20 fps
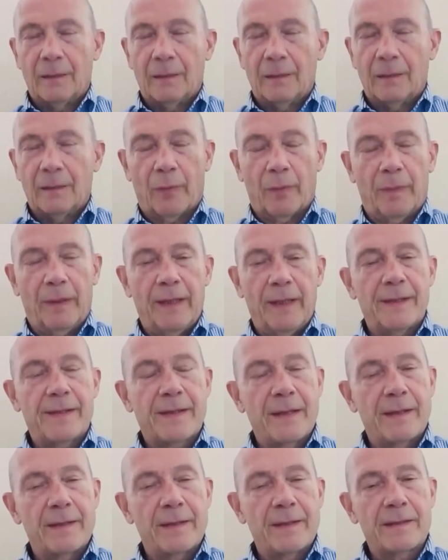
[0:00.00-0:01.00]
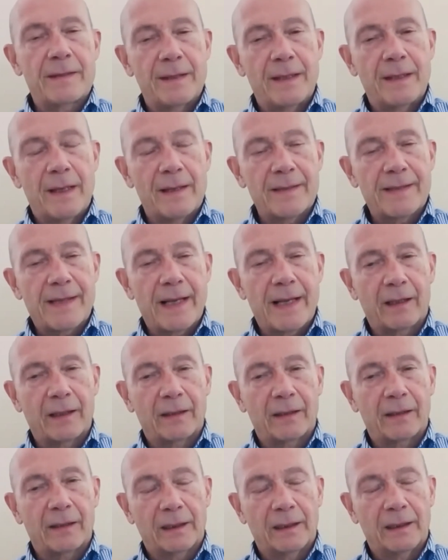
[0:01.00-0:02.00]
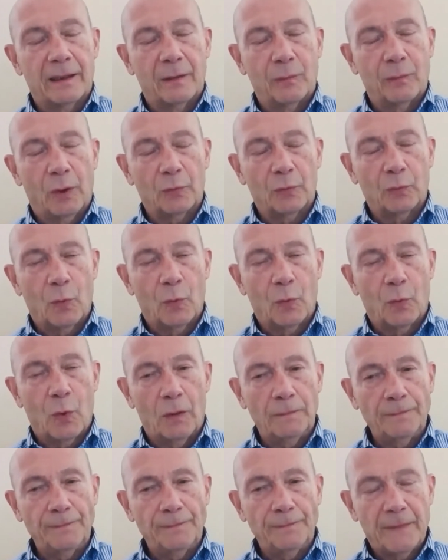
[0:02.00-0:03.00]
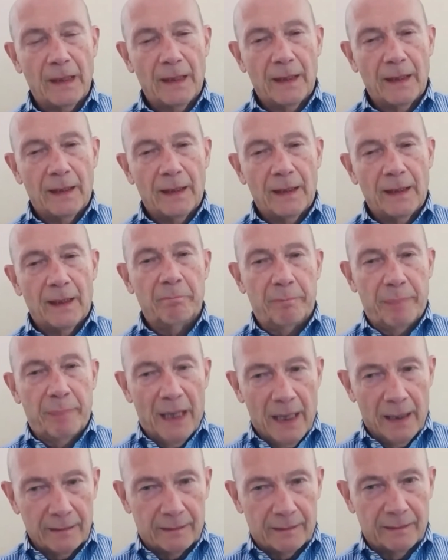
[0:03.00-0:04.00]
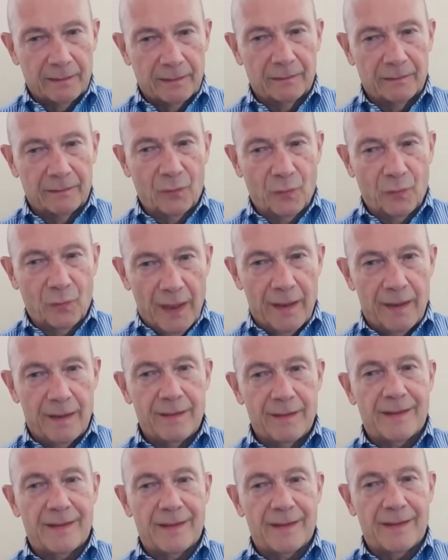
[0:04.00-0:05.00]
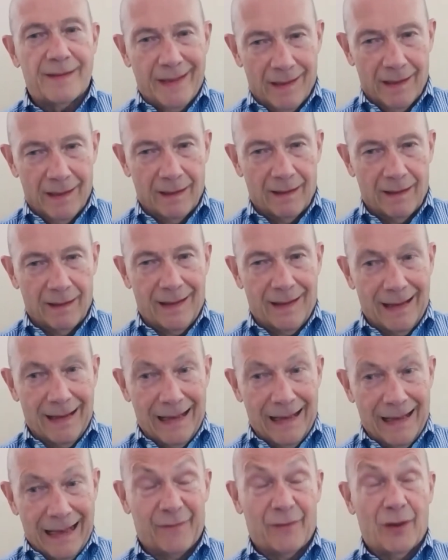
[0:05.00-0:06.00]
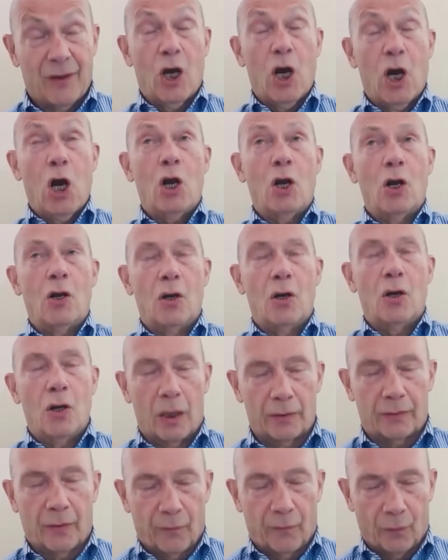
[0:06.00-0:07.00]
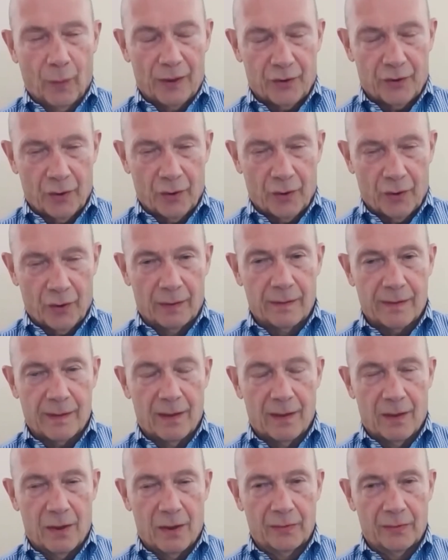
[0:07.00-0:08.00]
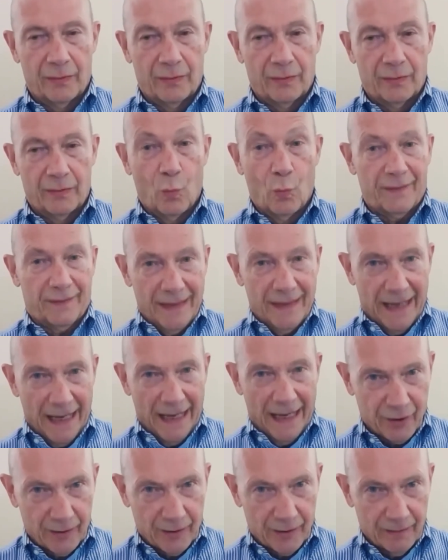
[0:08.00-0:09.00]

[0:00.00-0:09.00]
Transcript: probably since the Second World War, but we still have a lot of questions on what next,